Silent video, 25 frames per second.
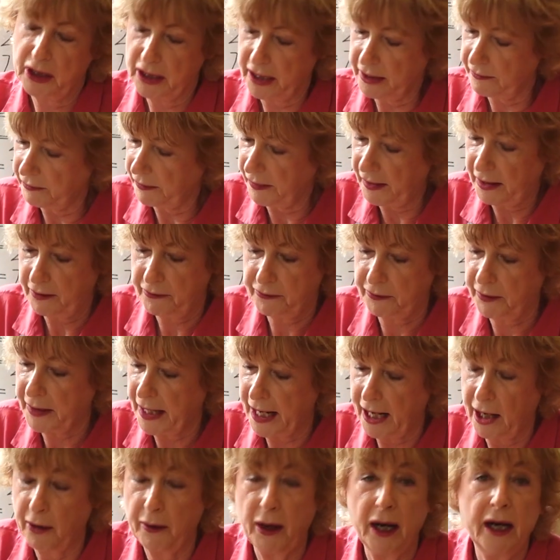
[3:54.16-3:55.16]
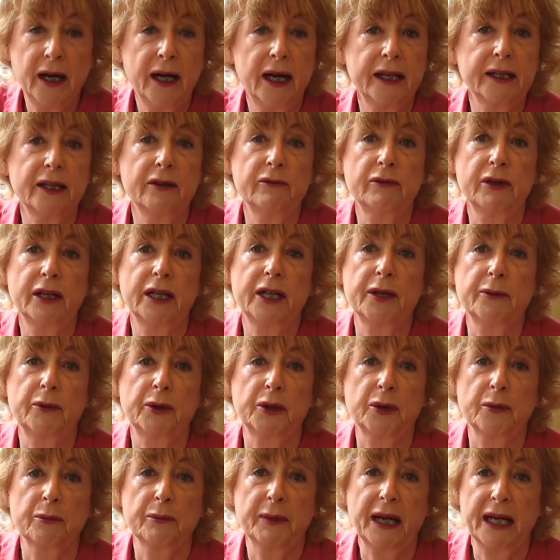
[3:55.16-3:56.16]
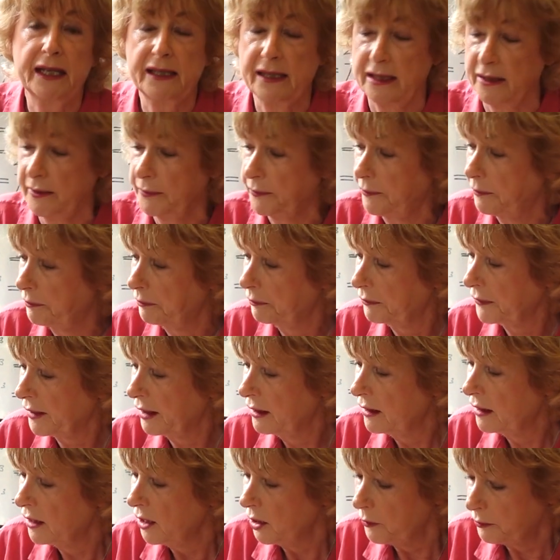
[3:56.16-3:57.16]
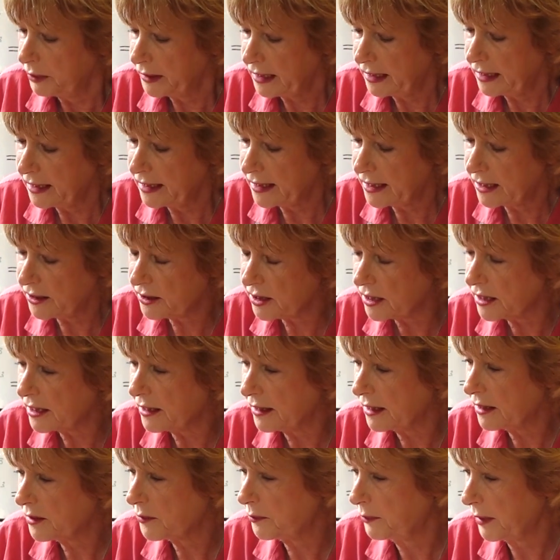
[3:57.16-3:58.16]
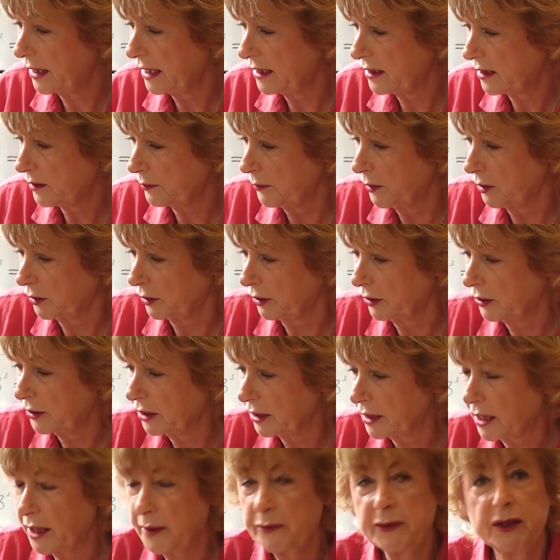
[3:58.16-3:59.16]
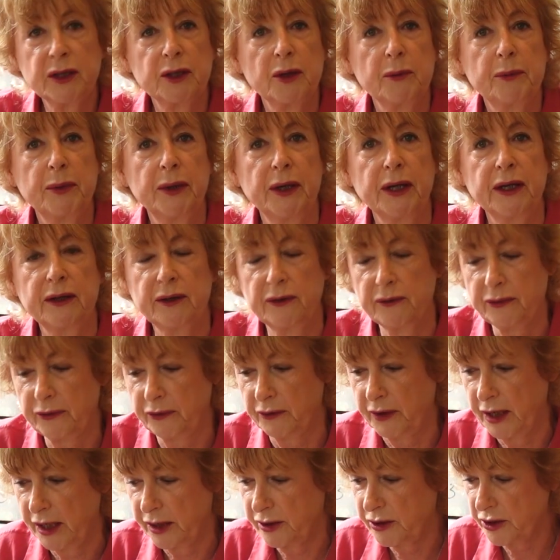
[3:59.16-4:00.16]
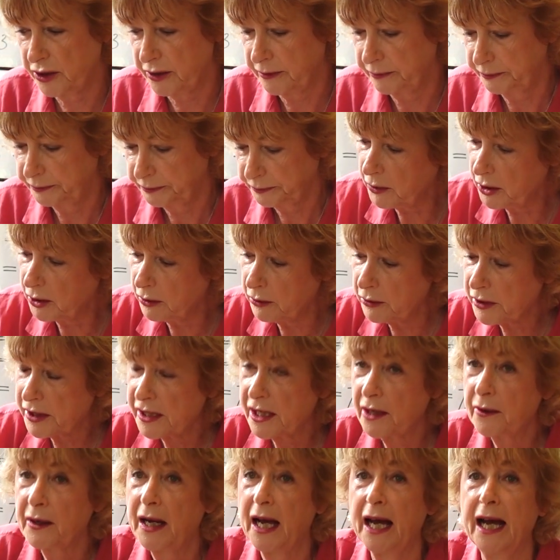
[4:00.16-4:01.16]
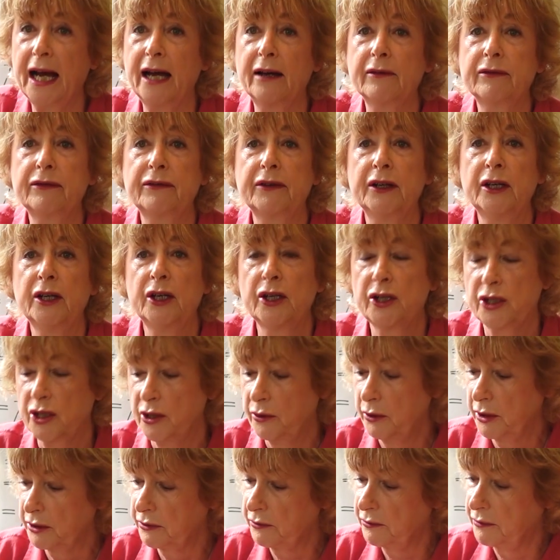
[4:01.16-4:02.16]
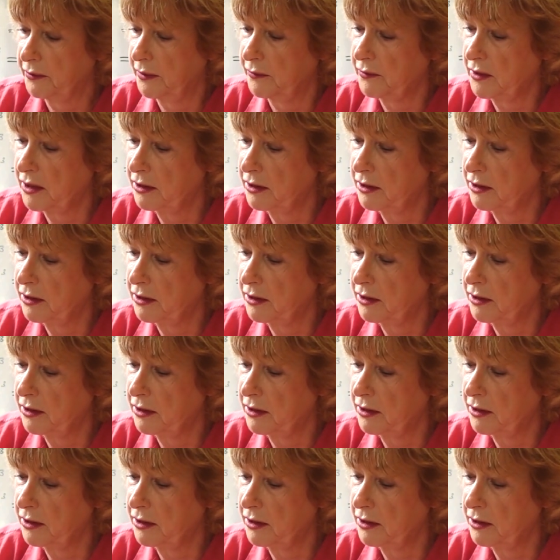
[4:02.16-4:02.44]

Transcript: leave it there for an hour and it really wouldn't matter. But in addition to this base model that I'm going to put in the fridge, we also have 250